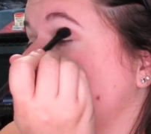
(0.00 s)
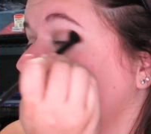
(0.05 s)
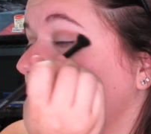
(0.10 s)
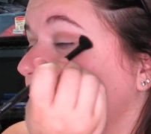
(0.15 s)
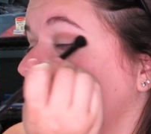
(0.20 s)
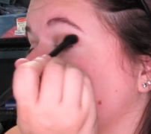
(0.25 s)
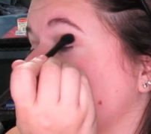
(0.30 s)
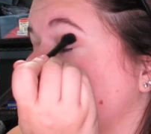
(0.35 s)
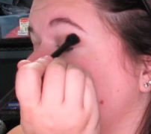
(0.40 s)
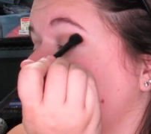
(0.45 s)

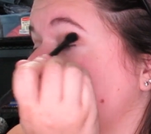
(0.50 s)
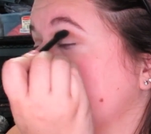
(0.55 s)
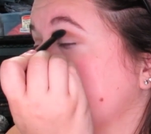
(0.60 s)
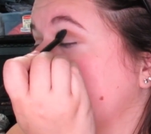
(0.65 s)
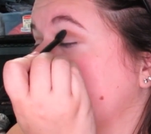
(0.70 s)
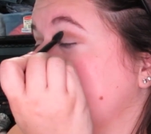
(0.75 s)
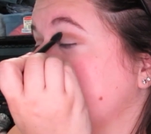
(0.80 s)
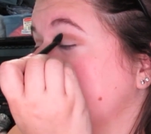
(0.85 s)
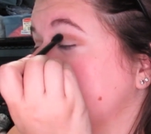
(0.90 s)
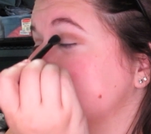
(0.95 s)
and the lighter
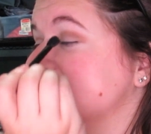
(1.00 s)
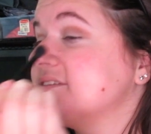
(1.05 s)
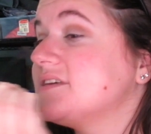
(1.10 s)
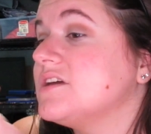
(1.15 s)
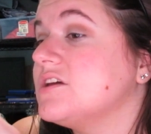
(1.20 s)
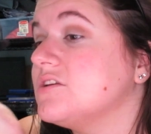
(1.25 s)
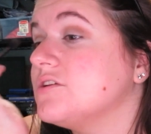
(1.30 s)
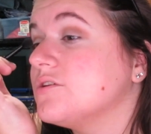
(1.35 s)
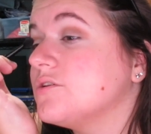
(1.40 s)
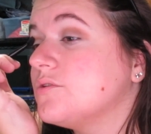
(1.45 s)
colors
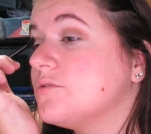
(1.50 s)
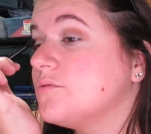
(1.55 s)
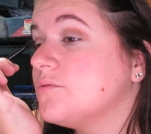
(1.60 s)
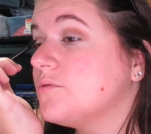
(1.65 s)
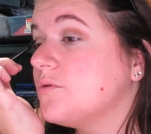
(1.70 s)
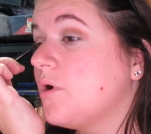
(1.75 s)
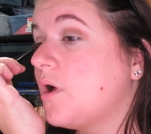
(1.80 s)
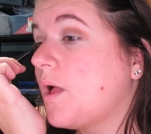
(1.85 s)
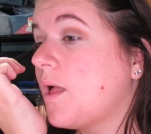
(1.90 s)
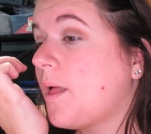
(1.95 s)
can
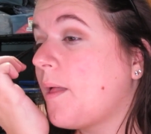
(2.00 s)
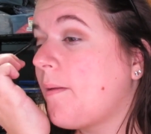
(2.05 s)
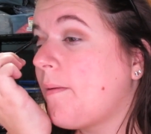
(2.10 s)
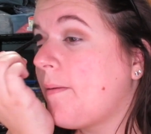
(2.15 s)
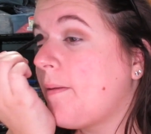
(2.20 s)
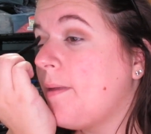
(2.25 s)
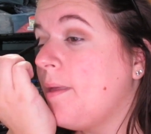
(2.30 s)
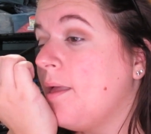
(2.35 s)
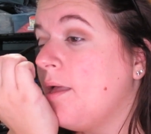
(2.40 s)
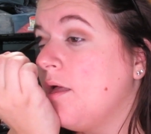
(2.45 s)

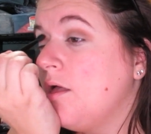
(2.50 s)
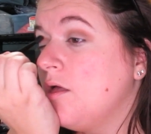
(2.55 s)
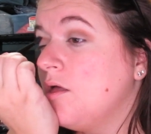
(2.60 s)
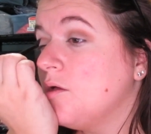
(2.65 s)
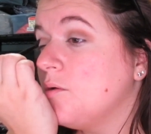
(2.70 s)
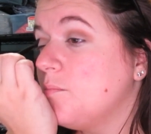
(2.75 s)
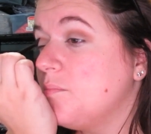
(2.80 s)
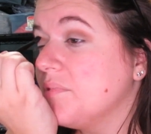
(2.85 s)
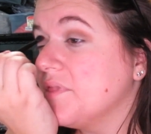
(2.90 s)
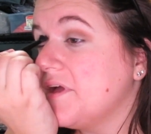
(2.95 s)

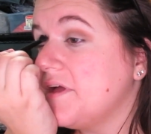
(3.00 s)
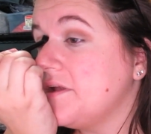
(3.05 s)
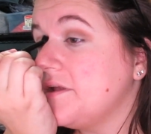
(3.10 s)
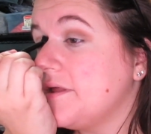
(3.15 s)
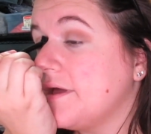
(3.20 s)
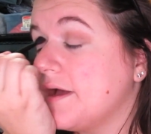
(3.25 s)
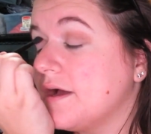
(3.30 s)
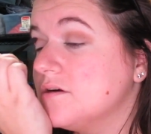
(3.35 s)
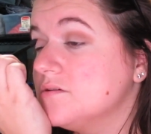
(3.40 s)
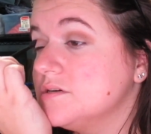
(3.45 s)
blend
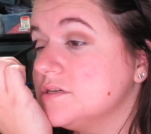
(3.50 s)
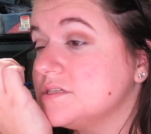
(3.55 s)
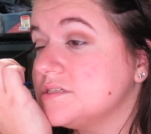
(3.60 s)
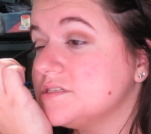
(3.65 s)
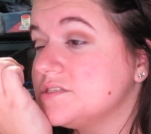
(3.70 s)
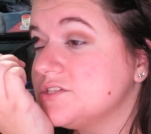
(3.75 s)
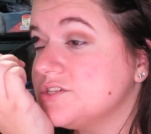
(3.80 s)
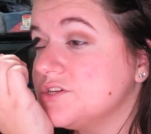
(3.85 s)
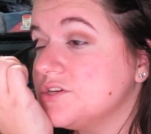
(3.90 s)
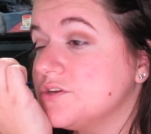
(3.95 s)
out
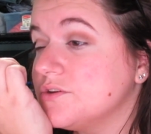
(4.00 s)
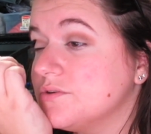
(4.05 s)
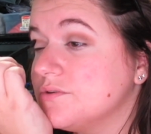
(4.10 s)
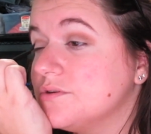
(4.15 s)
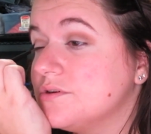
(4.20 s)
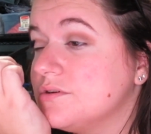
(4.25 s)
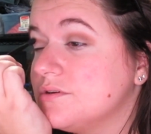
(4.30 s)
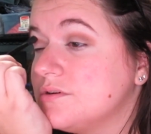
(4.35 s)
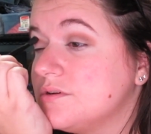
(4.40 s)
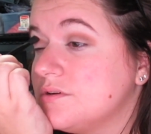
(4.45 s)

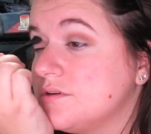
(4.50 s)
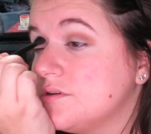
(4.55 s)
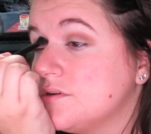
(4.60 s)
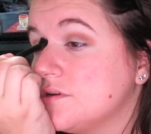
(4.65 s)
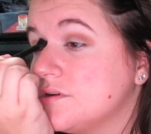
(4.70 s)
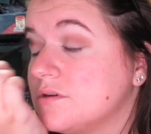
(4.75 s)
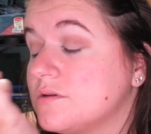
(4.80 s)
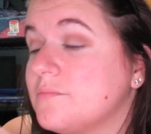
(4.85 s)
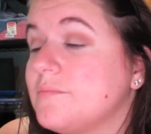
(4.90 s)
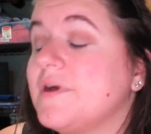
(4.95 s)
into
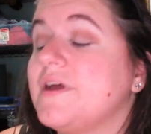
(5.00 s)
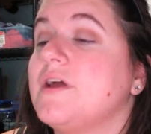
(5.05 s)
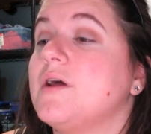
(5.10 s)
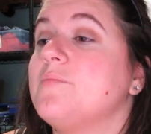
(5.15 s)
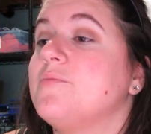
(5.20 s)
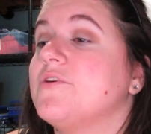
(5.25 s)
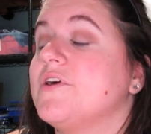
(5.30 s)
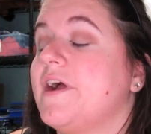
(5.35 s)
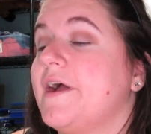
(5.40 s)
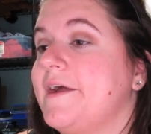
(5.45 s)
my
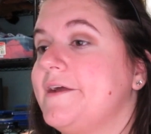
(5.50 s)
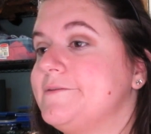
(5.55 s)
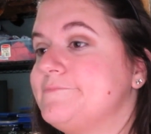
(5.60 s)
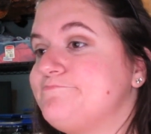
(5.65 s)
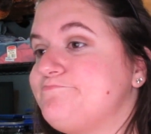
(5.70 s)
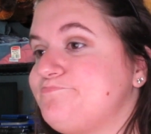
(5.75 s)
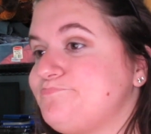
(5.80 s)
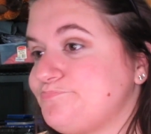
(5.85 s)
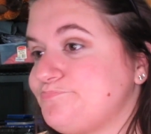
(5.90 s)
upper eye.